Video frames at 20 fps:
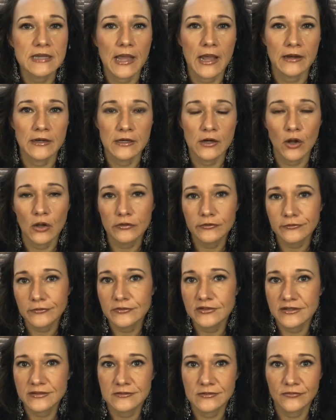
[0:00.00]
and it also
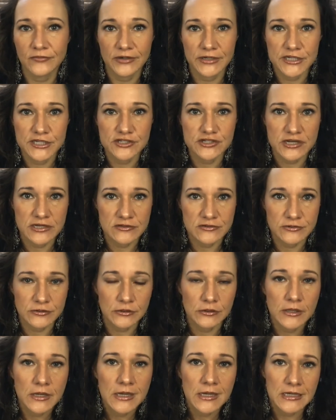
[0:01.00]
does a very
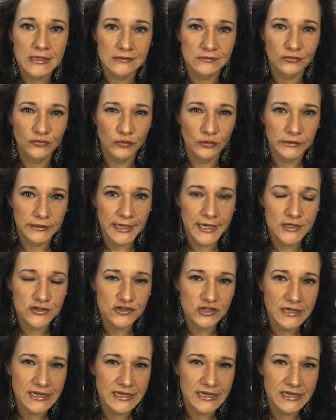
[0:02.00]
gentle exfoliation.